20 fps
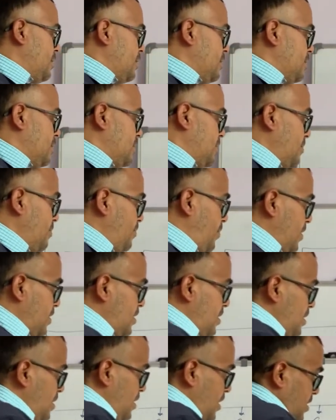the
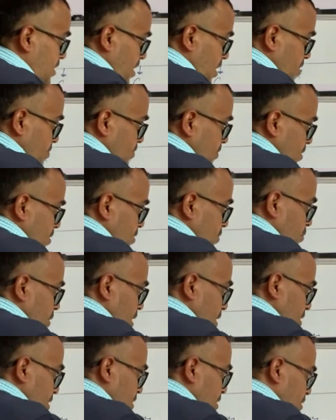impulses are transferred to
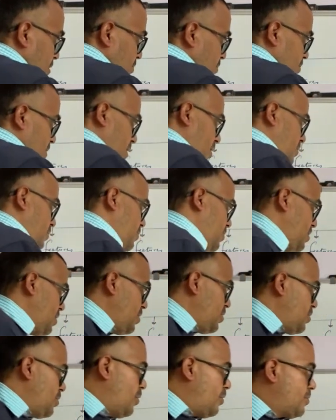another object which
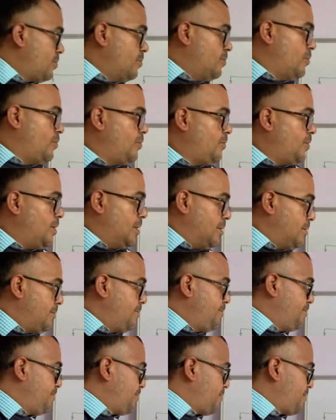is not moving,